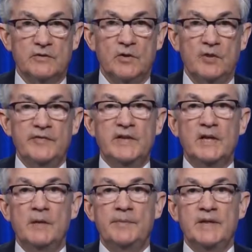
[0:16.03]
often
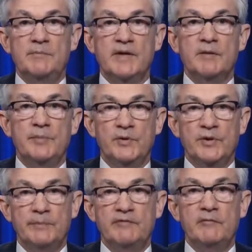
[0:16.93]
accompanied by the
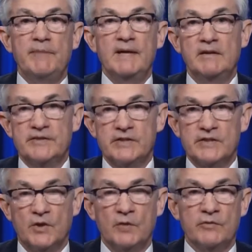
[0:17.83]
buildup of
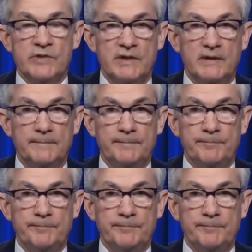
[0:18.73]
imbalances over time.